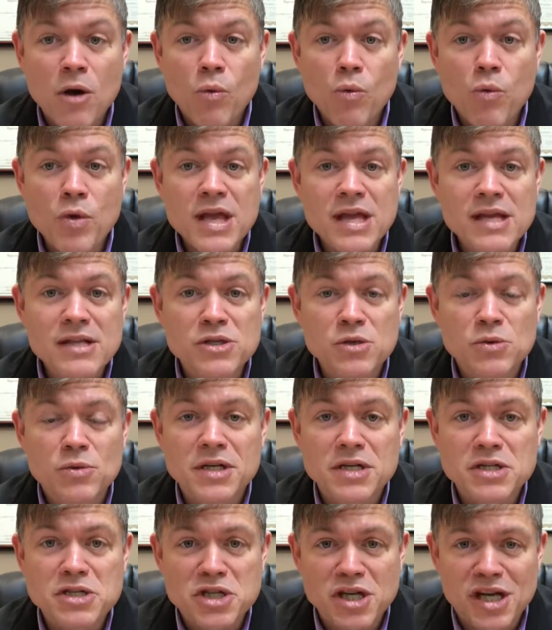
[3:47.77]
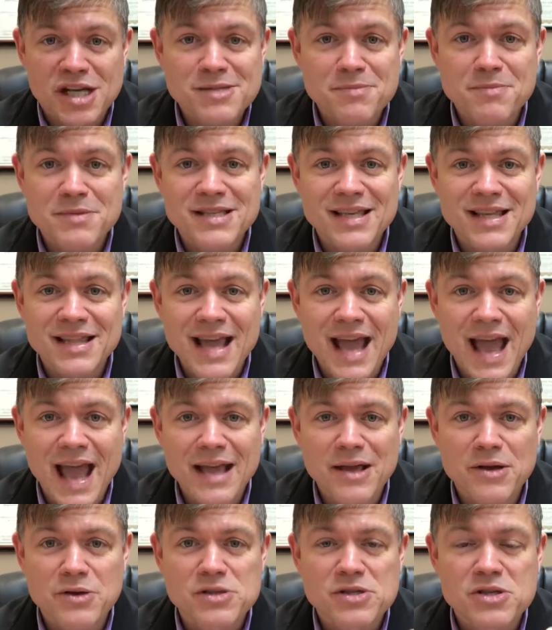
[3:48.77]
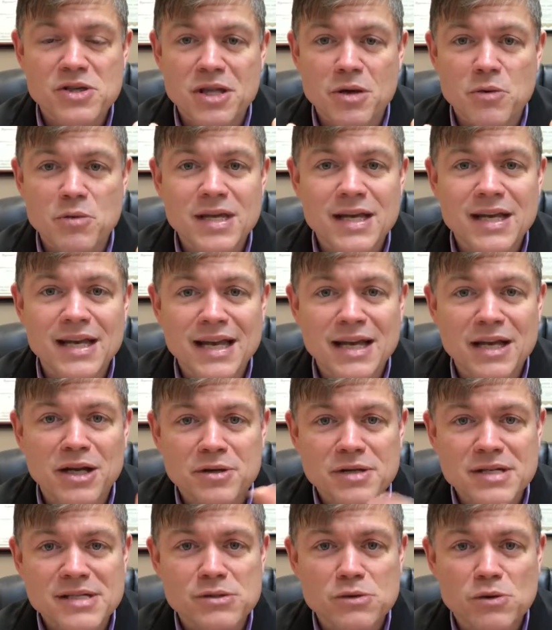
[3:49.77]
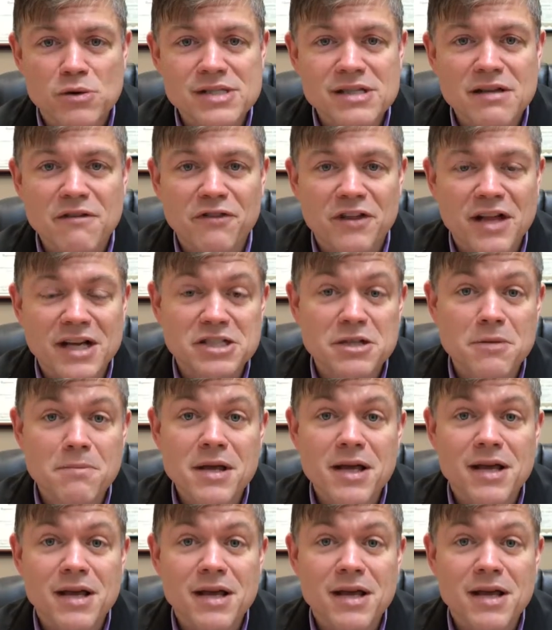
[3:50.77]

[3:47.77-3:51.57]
we do an adjustment to the ankle so that we can increase dorsiflexion